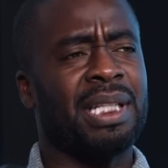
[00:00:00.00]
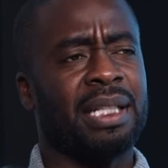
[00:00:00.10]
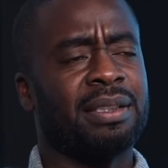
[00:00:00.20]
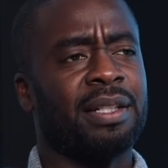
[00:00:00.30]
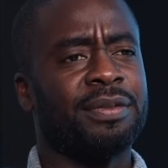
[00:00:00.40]

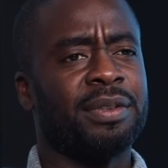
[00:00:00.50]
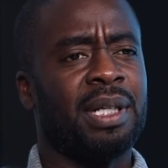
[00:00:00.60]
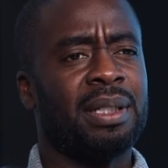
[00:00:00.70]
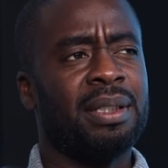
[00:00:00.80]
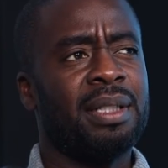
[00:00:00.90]
not tough.
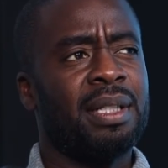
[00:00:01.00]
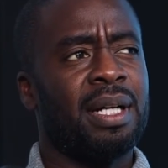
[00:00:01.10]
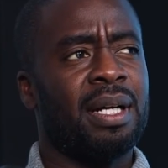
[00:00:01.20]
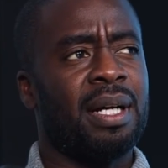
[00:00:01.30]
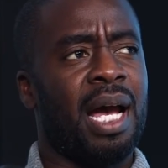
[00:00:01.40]

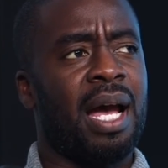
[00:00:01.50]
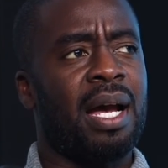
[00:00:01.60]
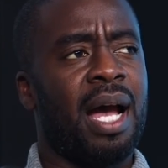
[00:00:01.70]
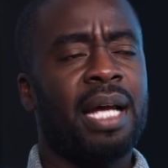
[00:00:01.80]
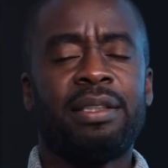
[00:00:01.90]

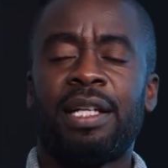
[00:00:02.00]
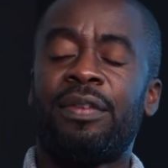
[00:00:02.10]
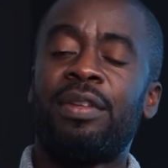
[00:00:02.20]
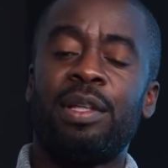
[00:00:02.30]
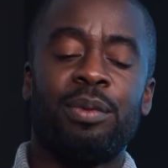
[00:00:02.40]
I
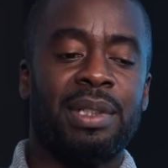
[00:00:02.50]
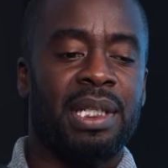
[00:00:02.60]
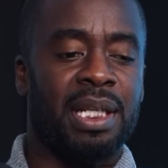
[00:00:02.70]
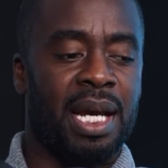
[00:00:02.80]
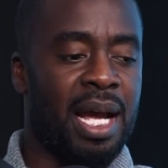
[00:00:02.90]
definitely would
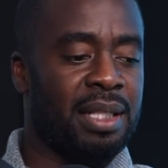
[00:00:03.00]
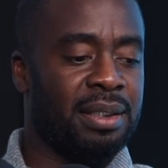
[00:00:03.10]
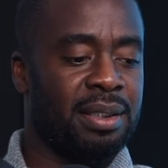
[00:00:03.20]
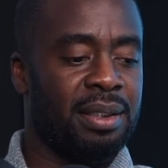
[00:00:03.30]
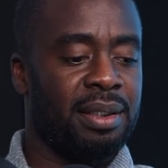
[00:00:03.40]
not.